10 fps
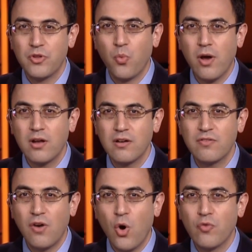was one
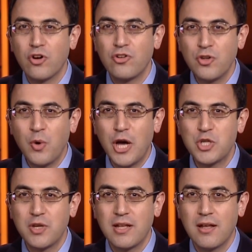of over
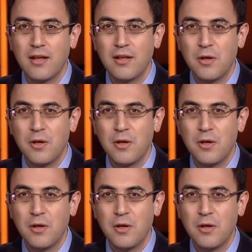200